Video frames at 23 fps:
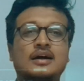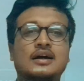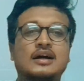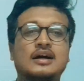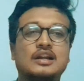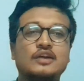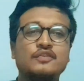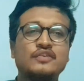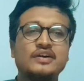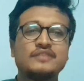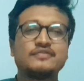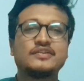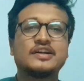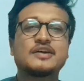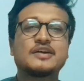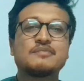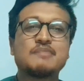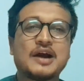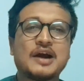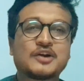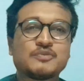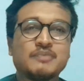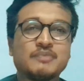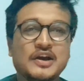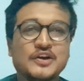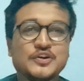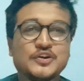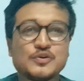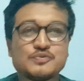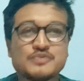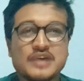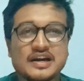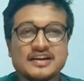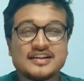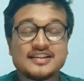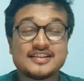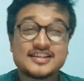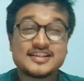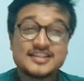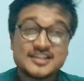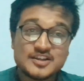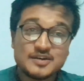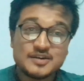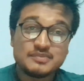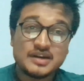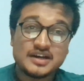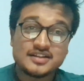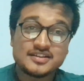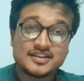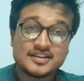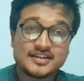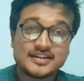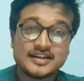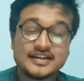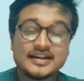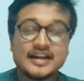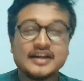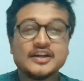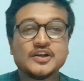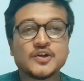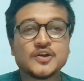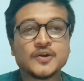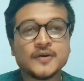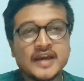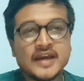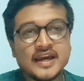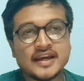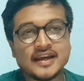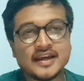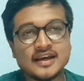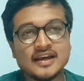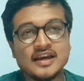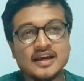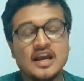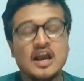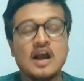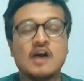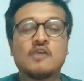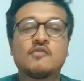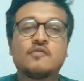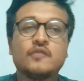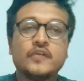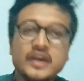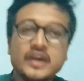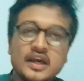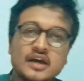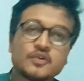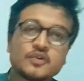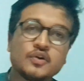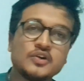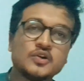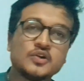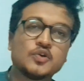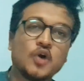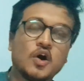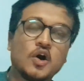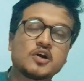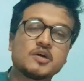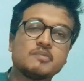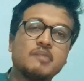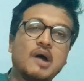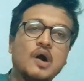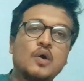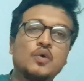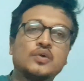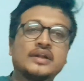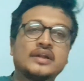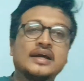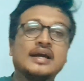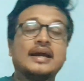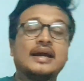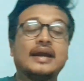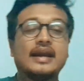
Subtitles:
Hello and welcome back to my YouTube channel. This is Amran Sarkar and today we are going to talk about,